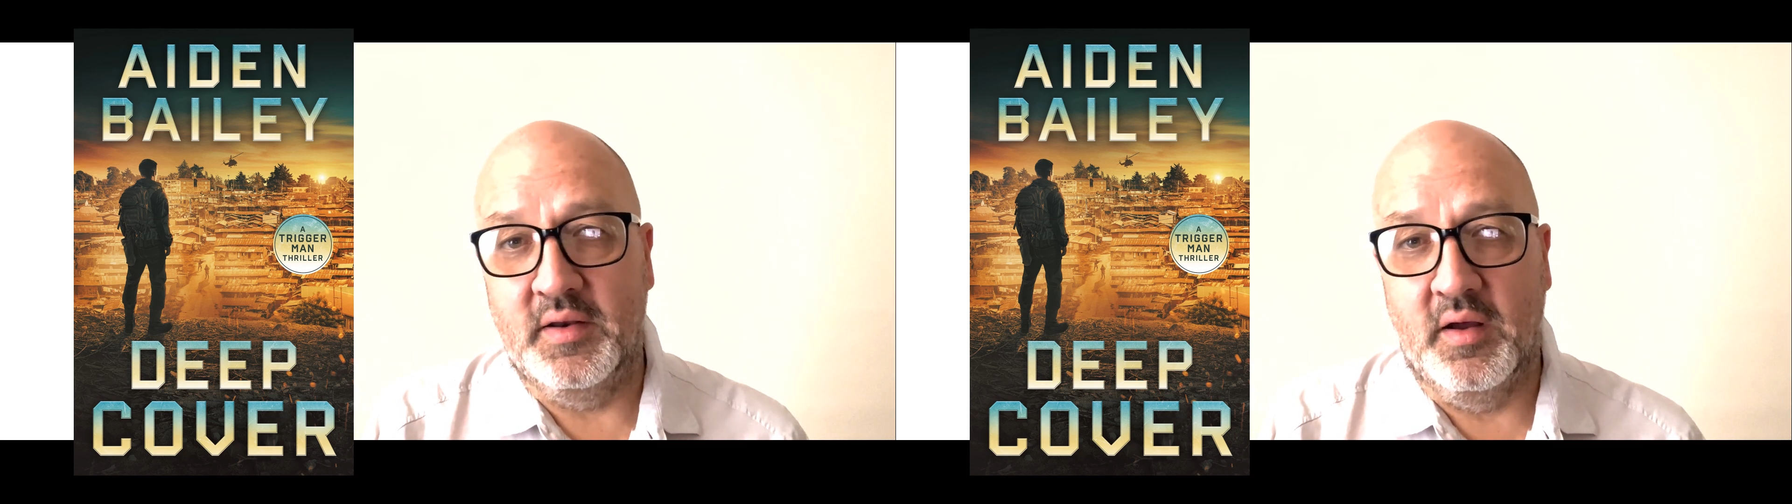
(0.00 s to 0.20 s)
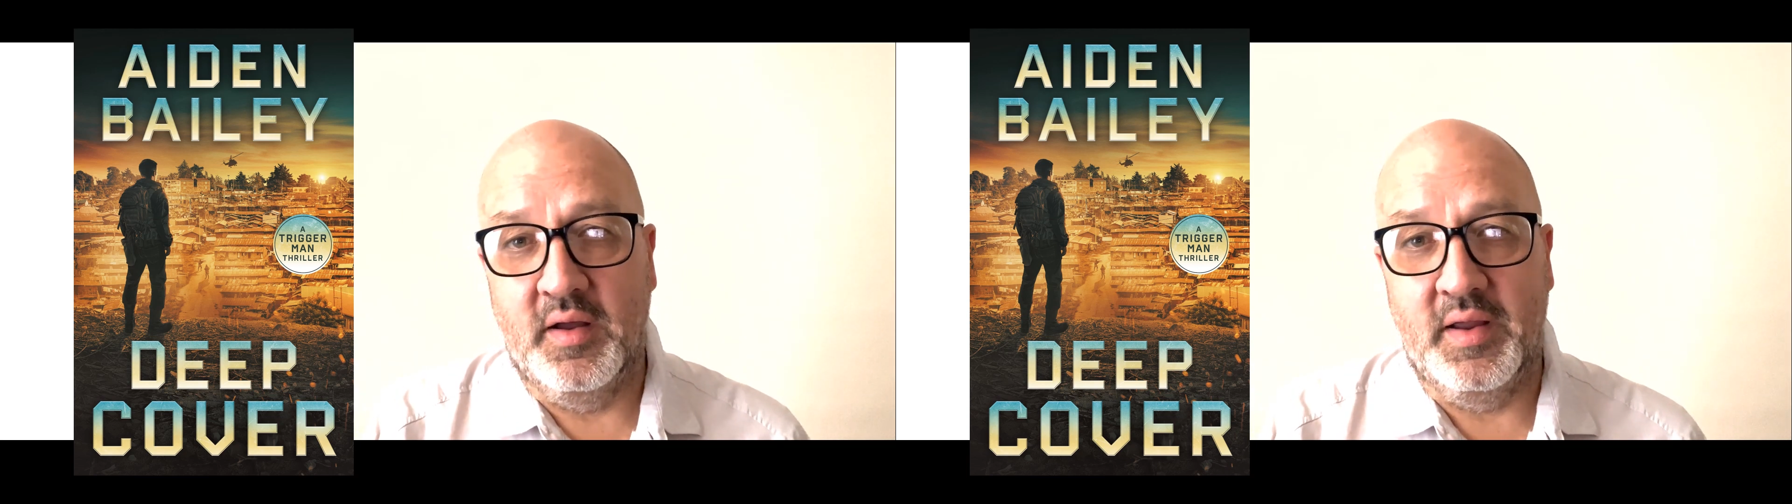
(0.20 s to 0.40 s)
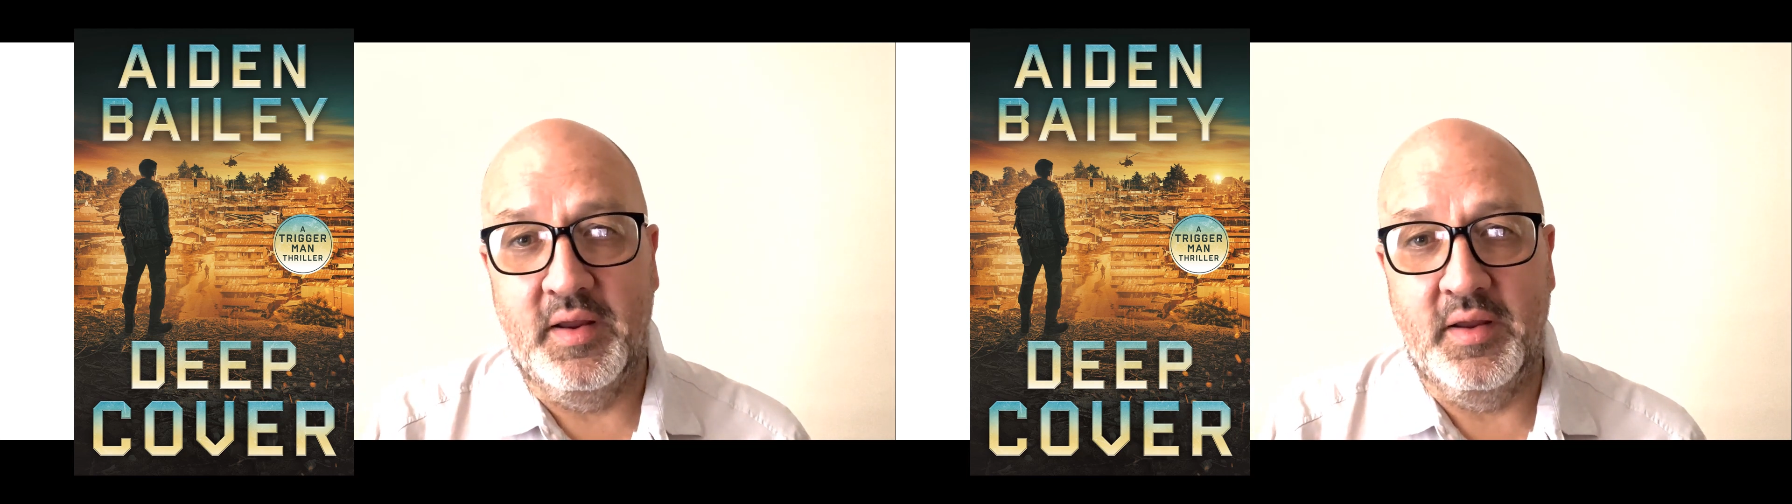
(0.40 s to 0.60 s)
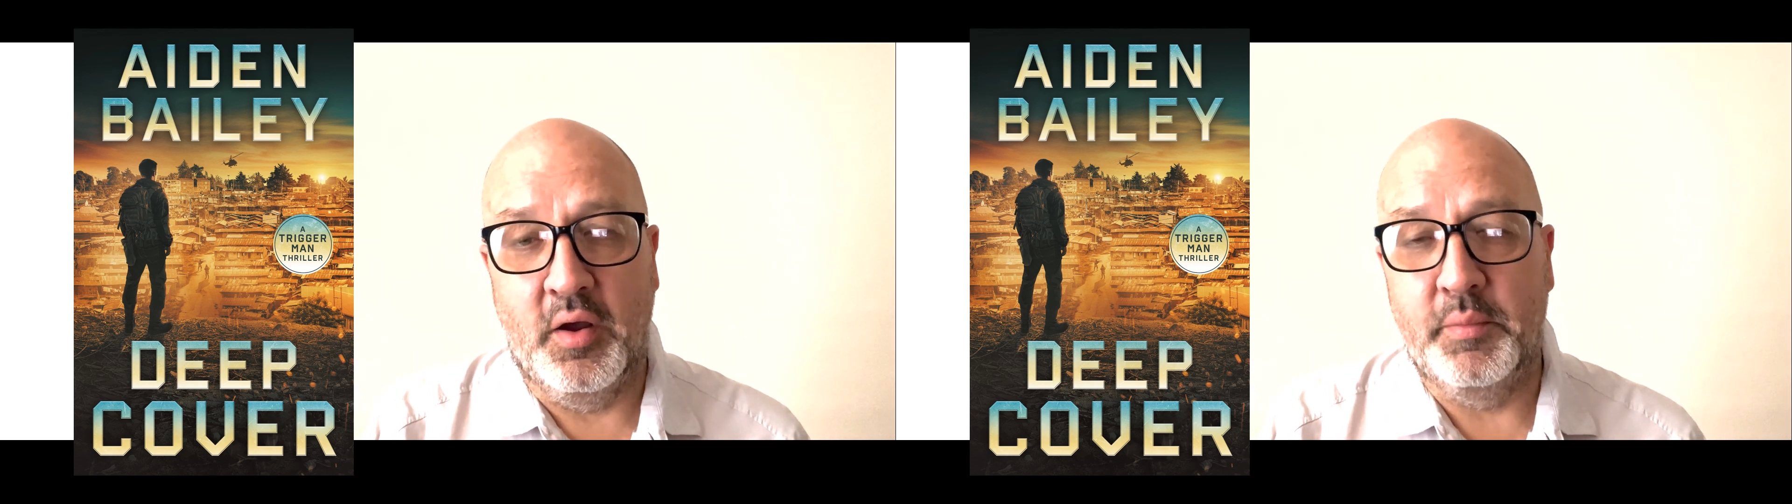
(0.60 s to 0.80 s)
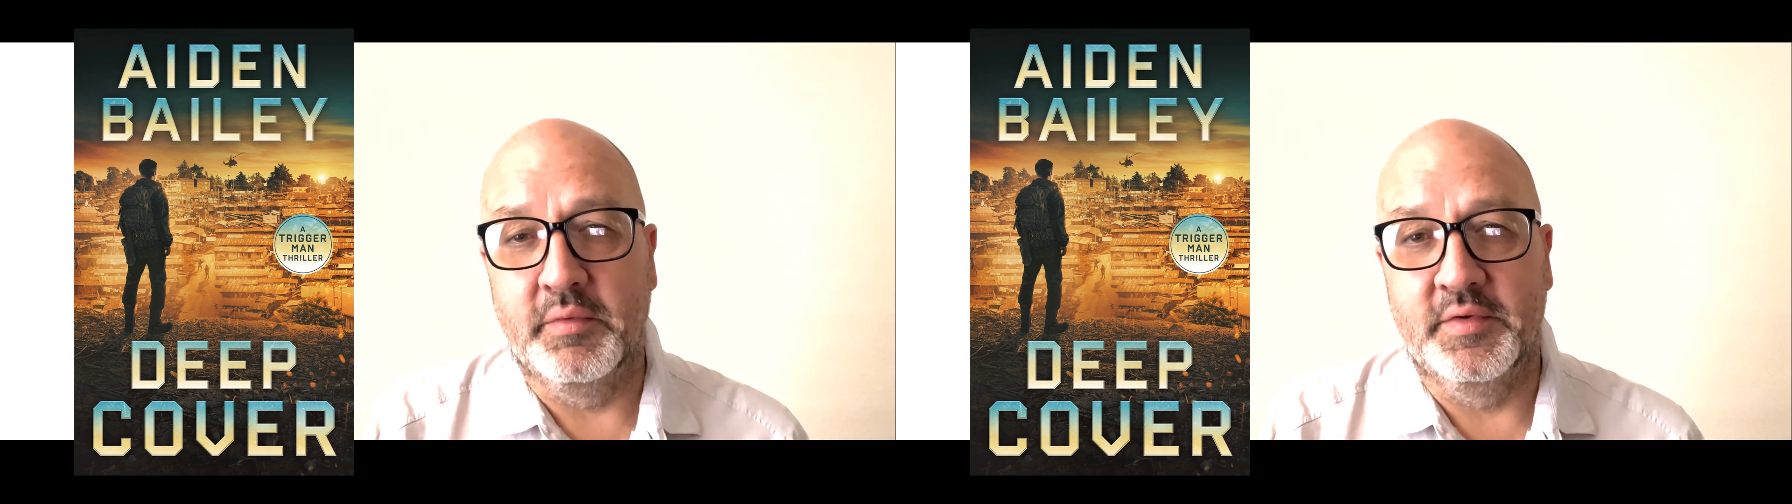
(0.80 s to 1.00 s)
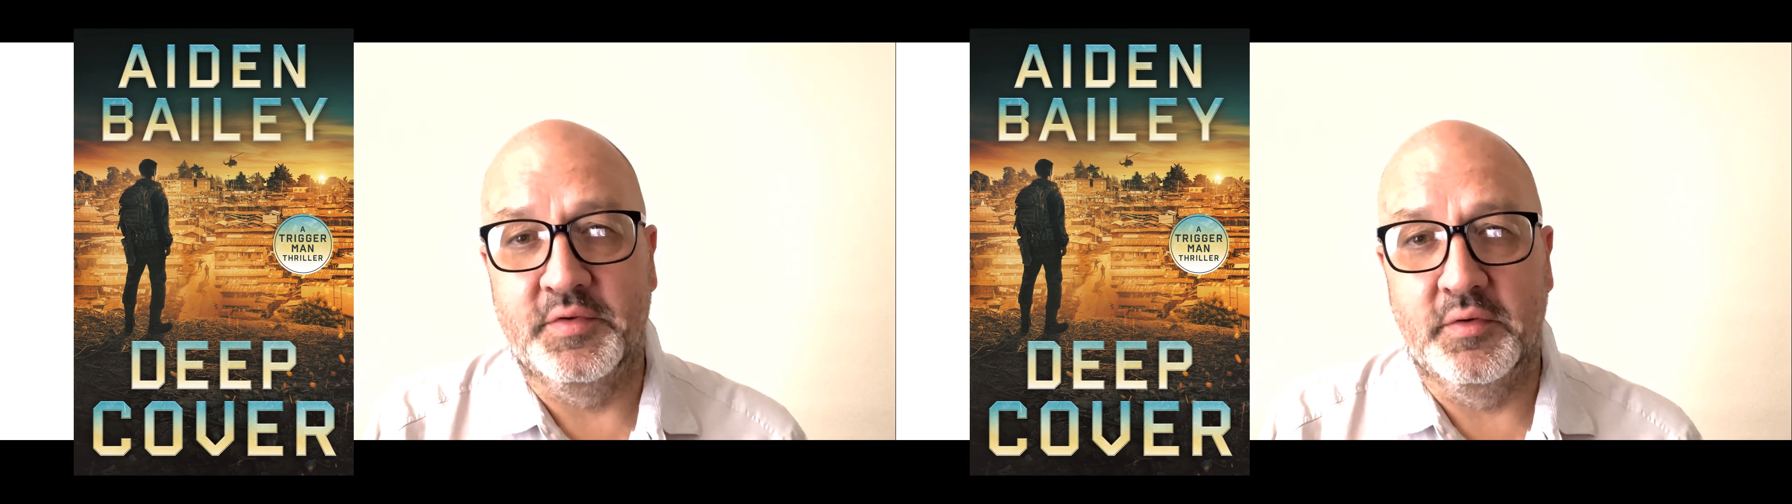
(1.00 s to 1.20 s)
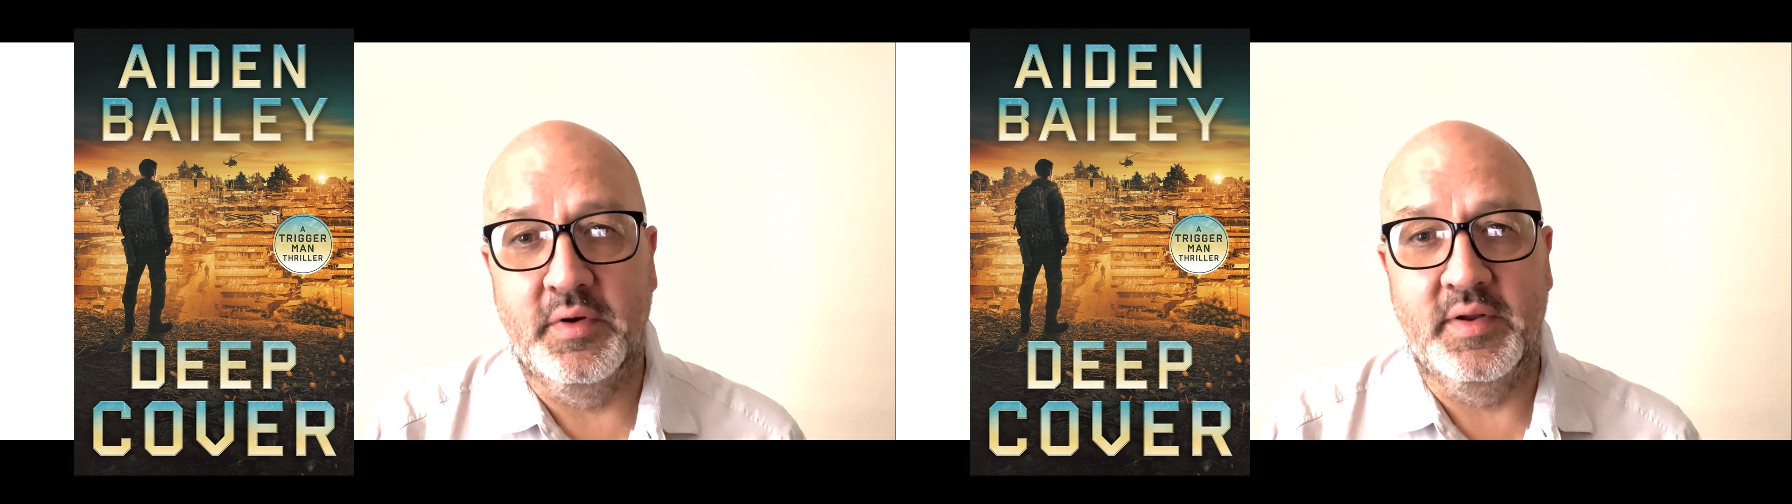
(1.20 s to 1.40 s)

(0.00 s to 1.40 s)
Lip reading: I hope you enjoy